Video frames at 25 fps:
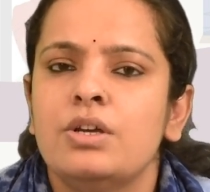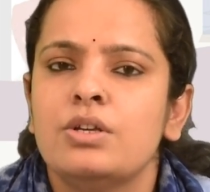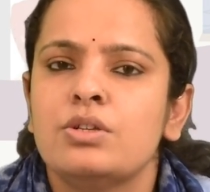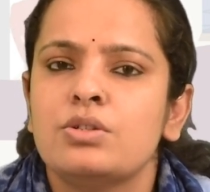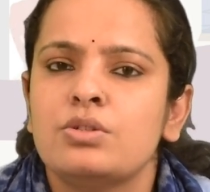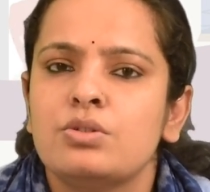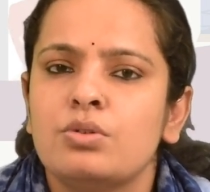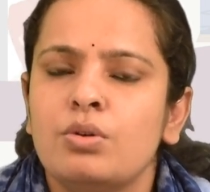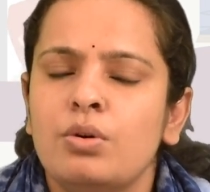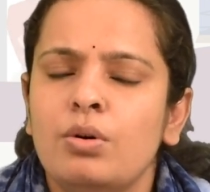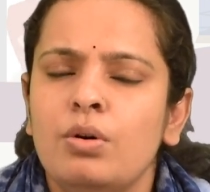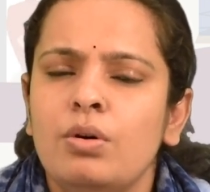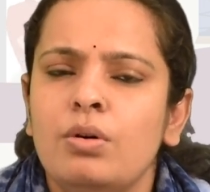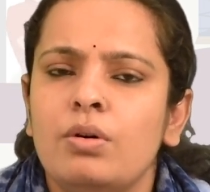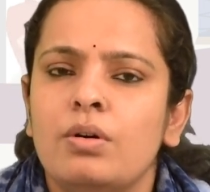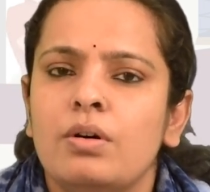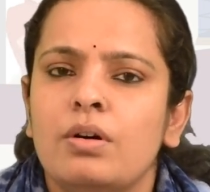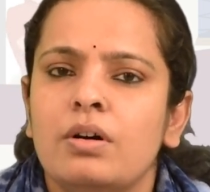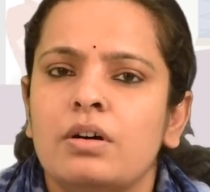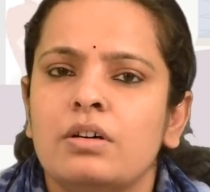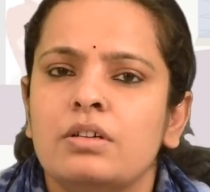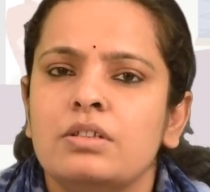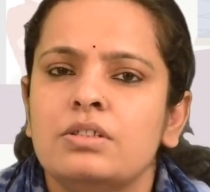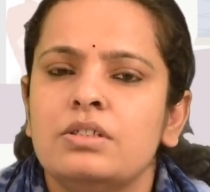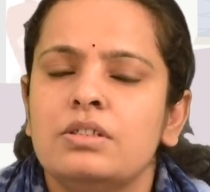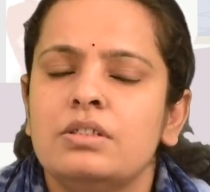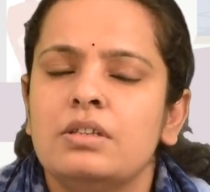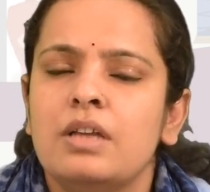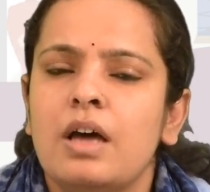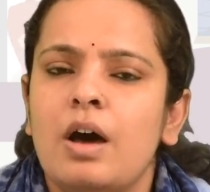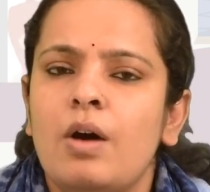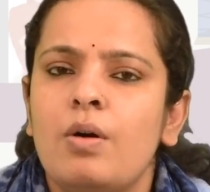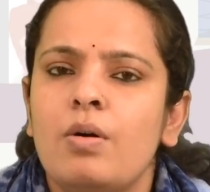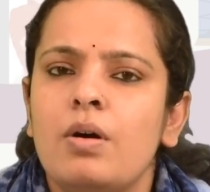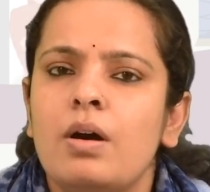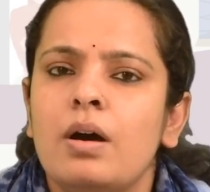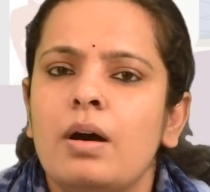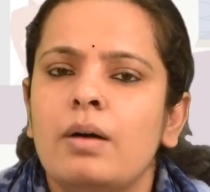So
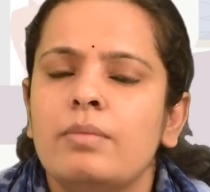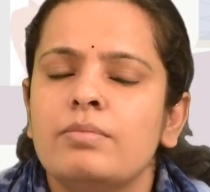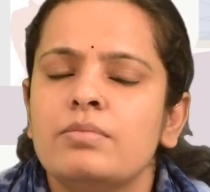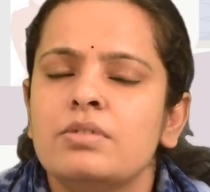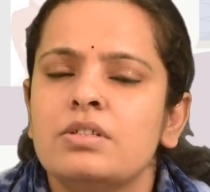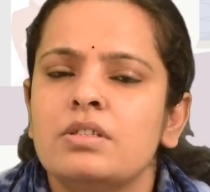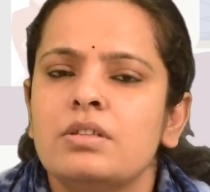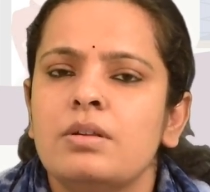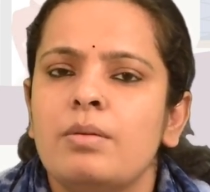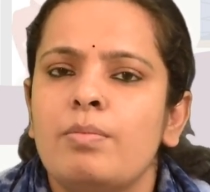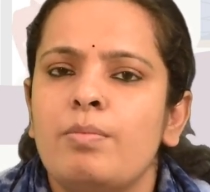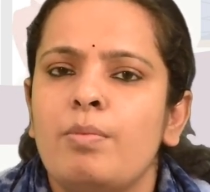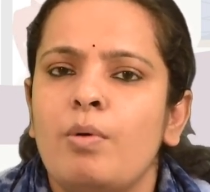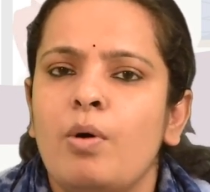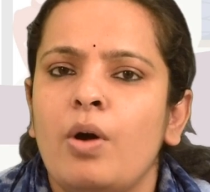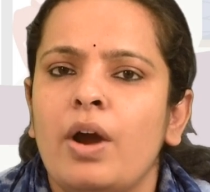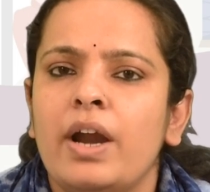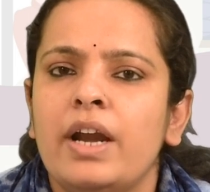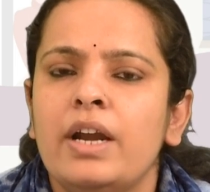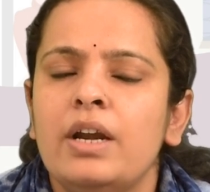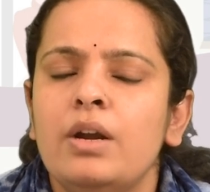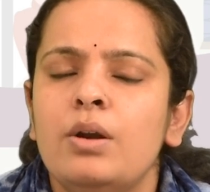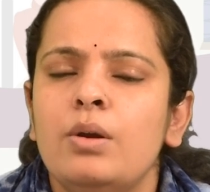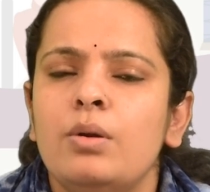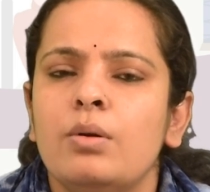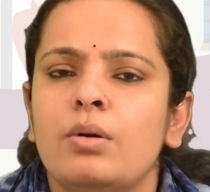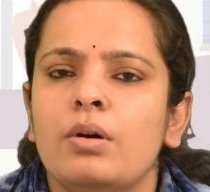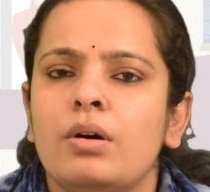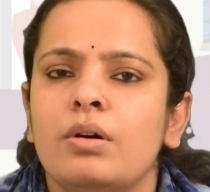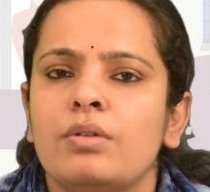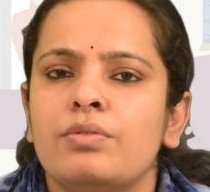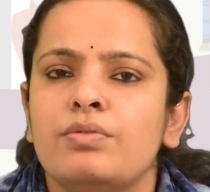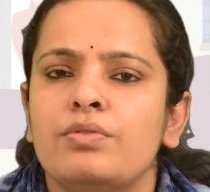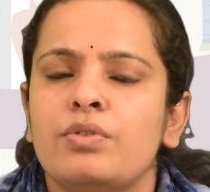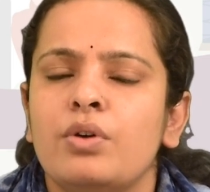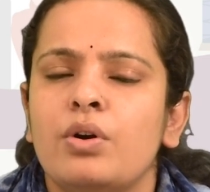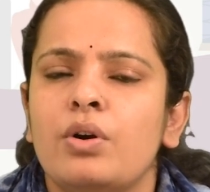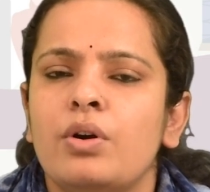now comes the point
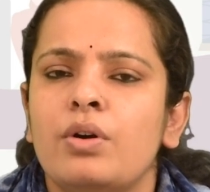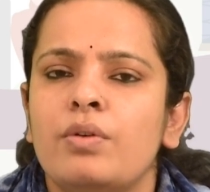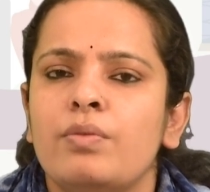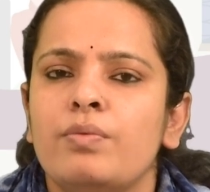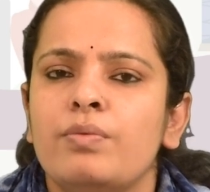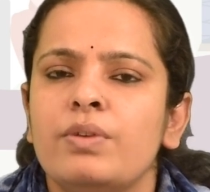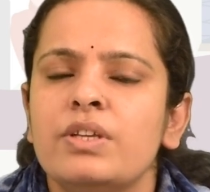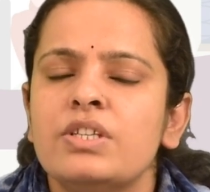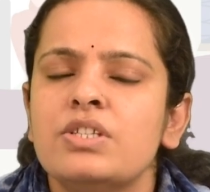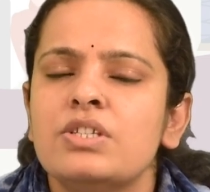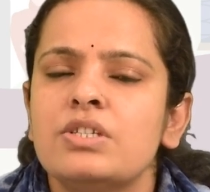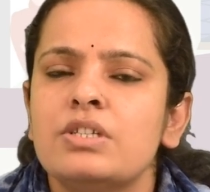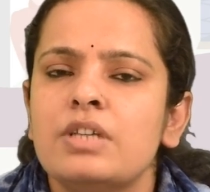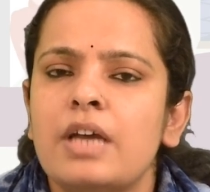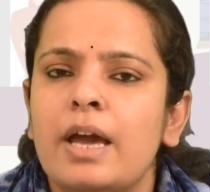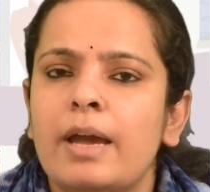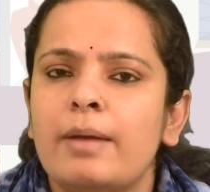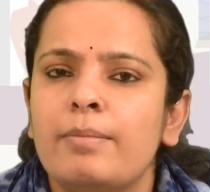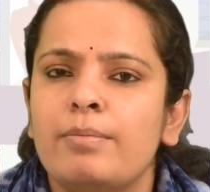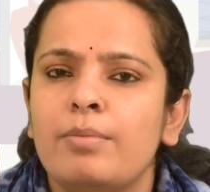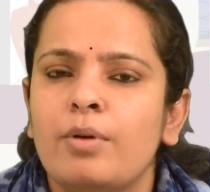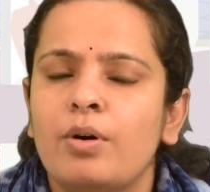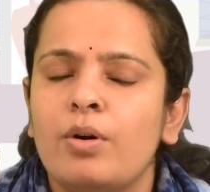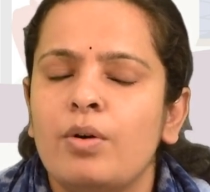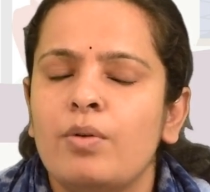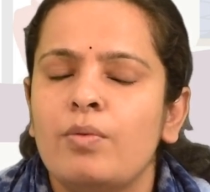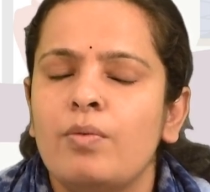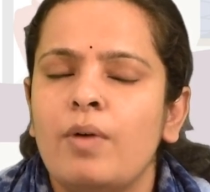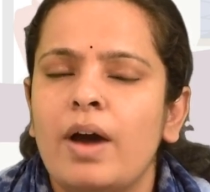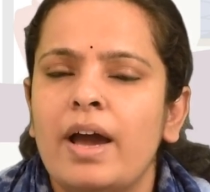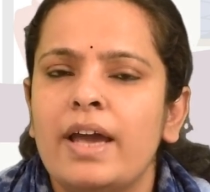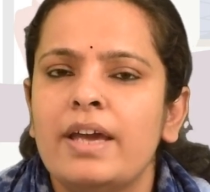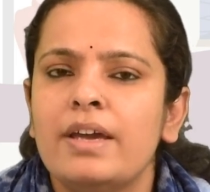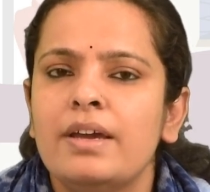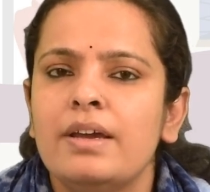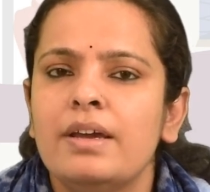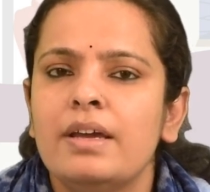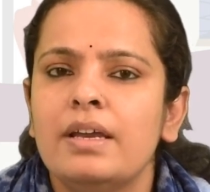for which type or
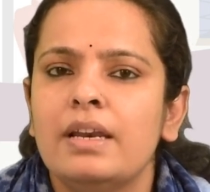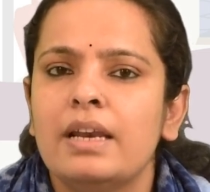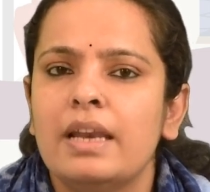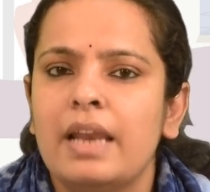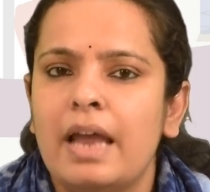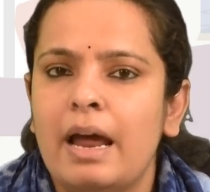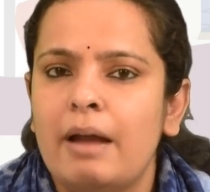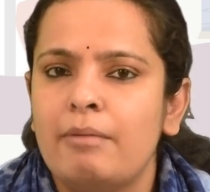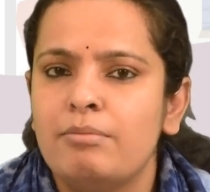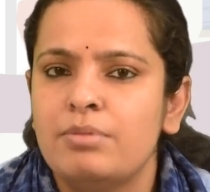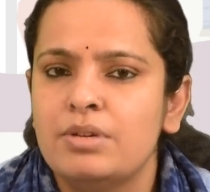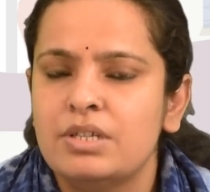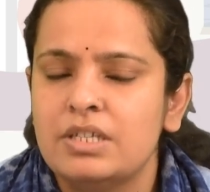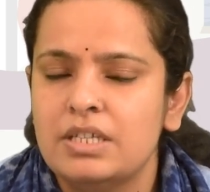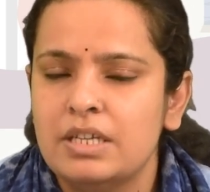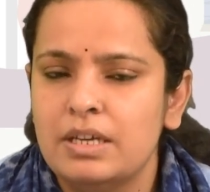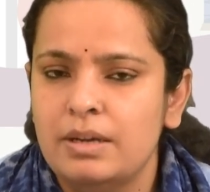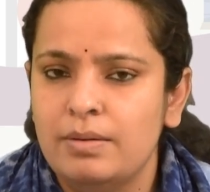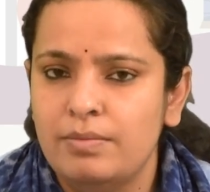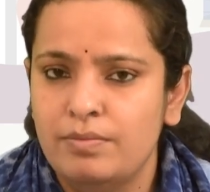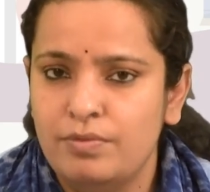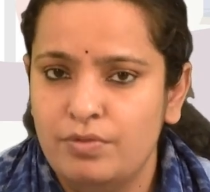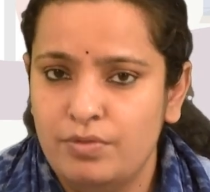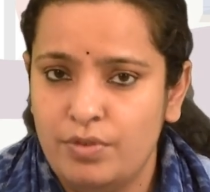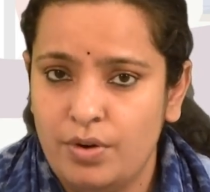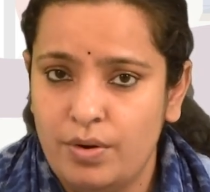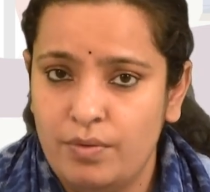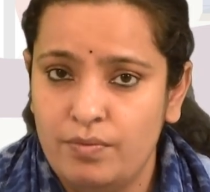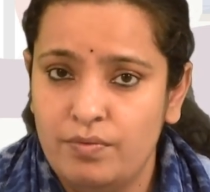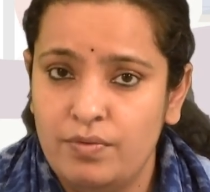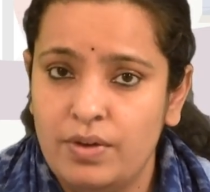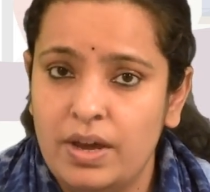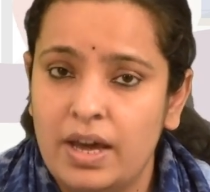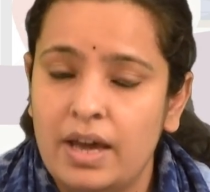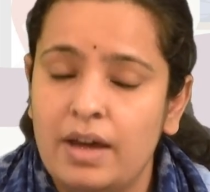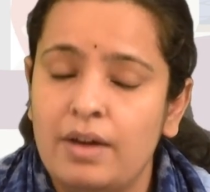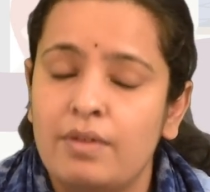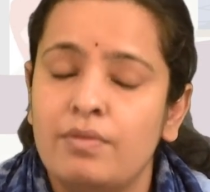why lapped seam, from
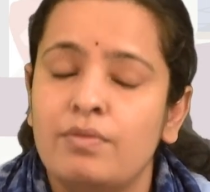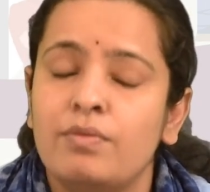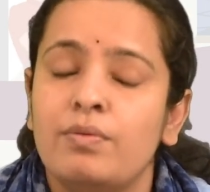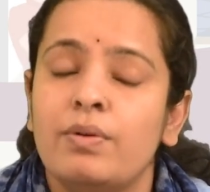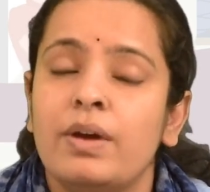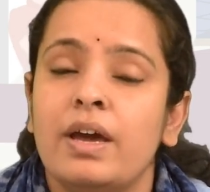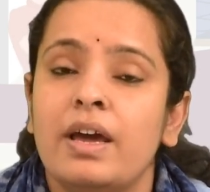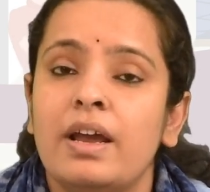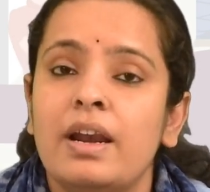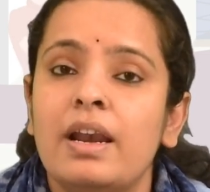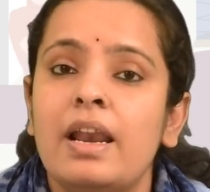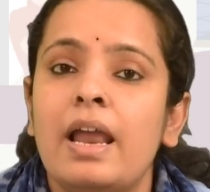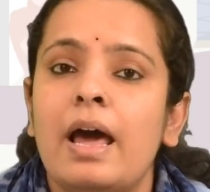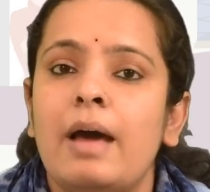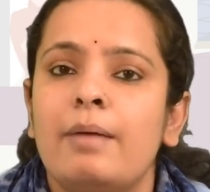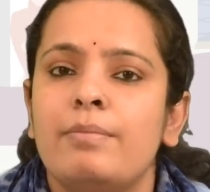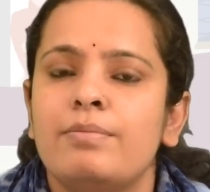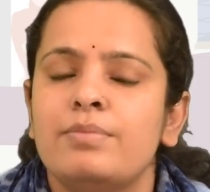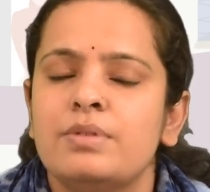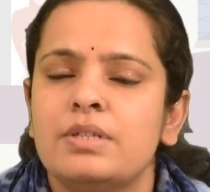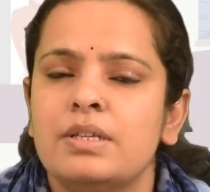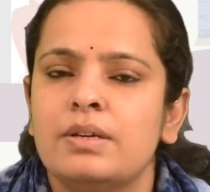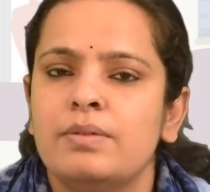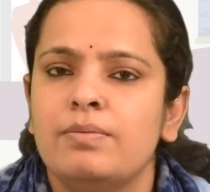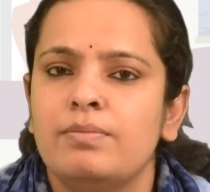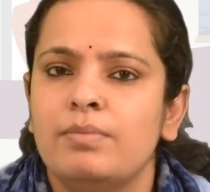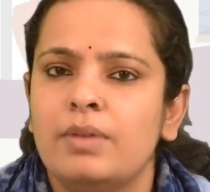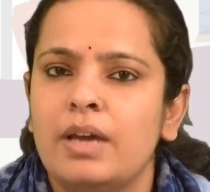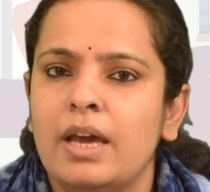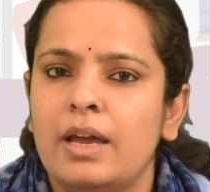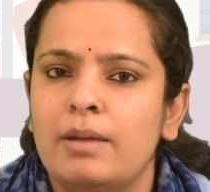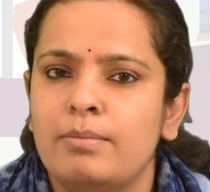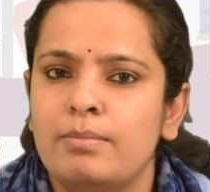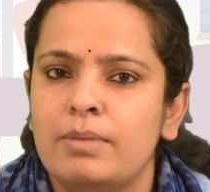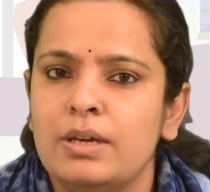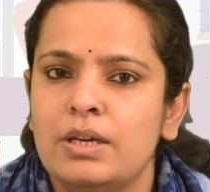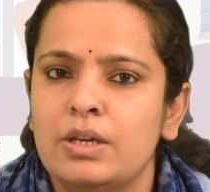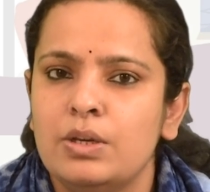where lapped seam
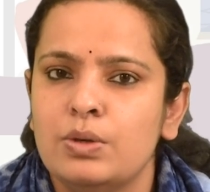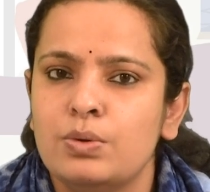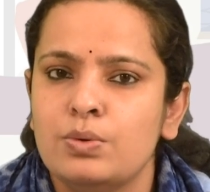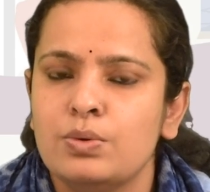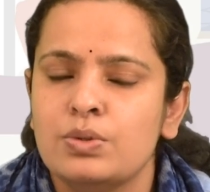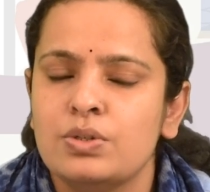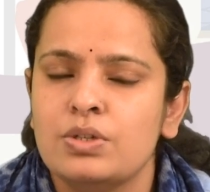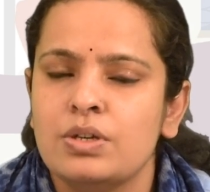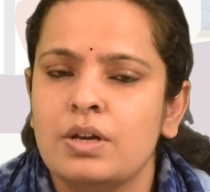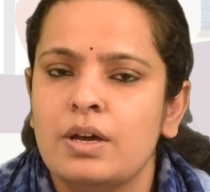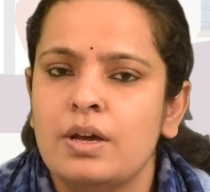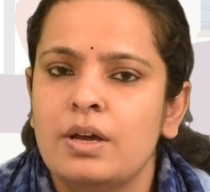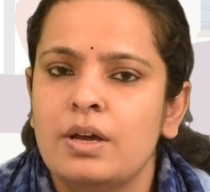can be used.